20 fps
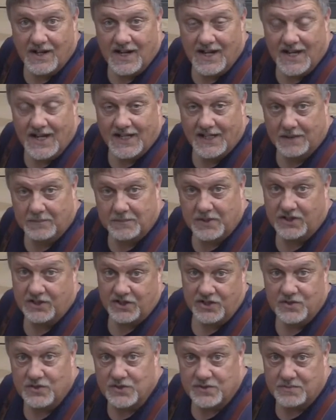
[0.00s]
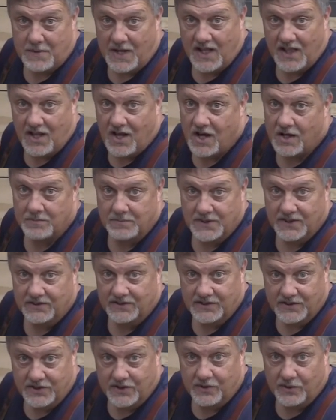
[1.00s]
And I'm going to use my LongMill
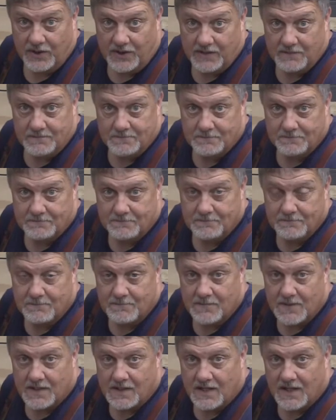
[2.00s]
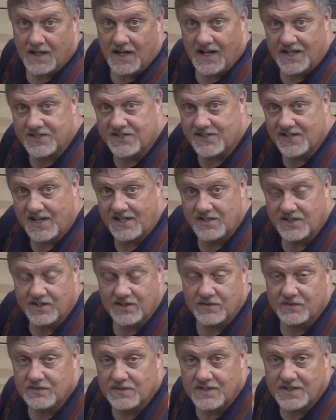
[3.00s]
to do it. And stay
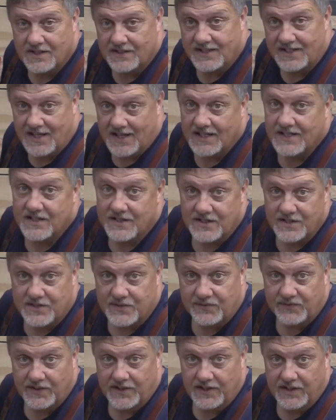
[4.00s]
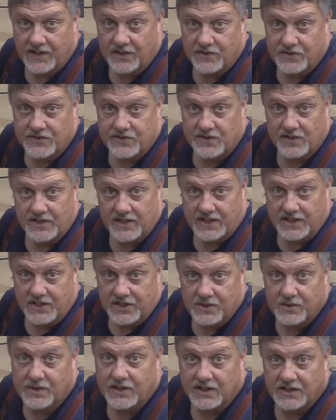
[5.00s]
tuned till the end of this video so that
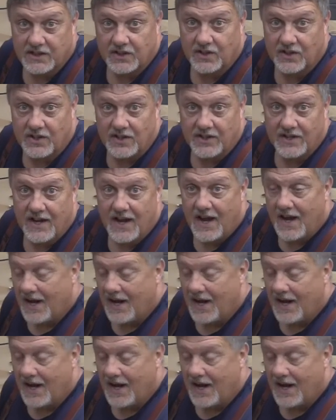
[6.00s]
you could learn